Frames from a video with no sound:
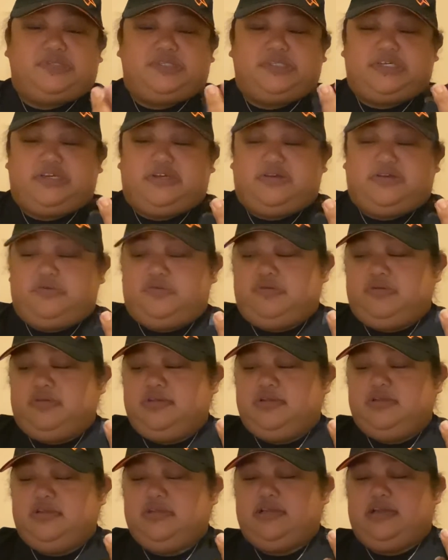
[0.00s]
So
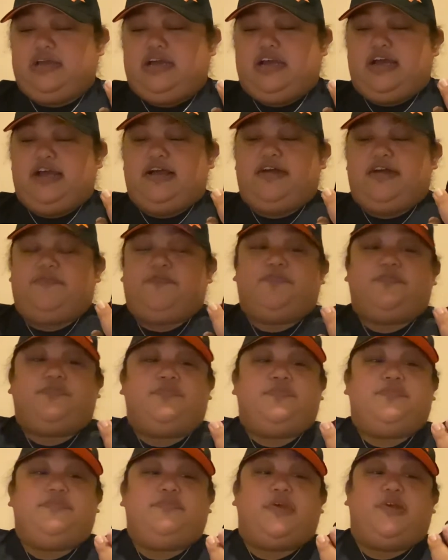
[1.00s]
um,
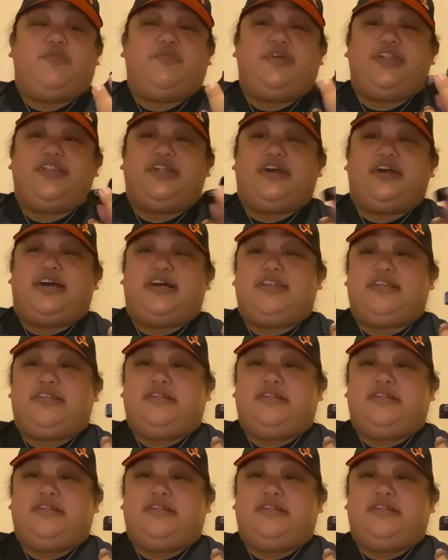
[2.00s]
my red dot